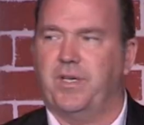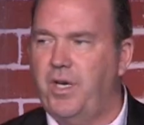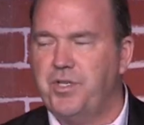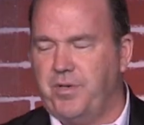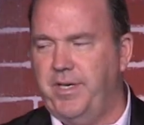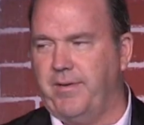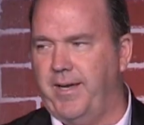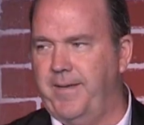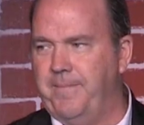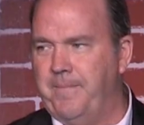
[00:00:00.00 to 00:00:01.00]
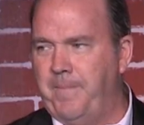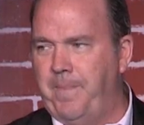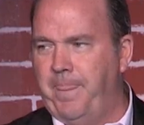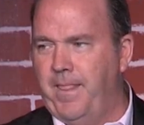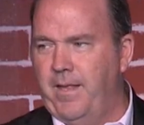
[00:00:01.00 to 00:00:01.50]
country, right?
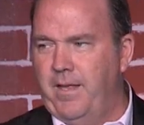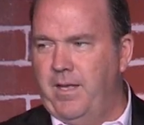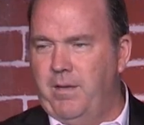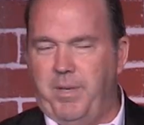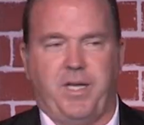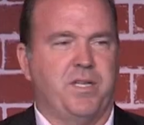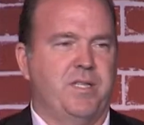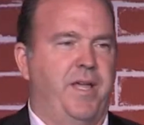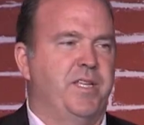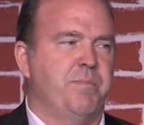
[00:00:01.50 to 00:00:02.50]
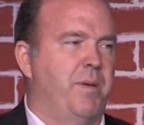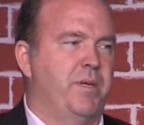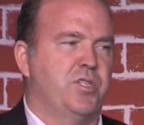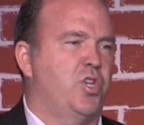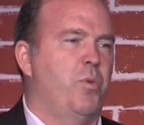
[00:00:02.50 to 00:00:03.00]
Because of that, he's
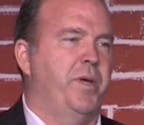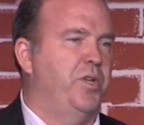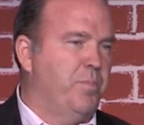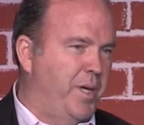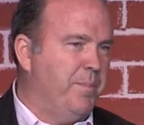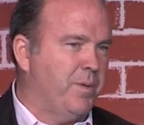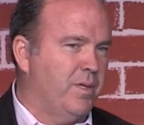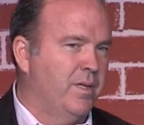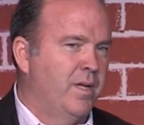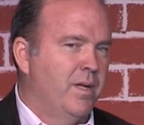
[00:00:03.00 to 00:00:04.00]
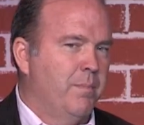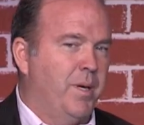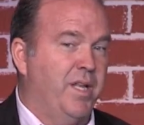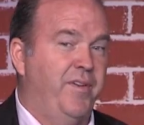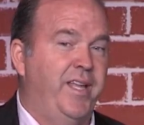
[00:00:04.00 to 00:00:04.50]
met so many new people.
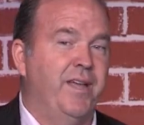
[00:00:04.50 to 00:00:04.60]
But if he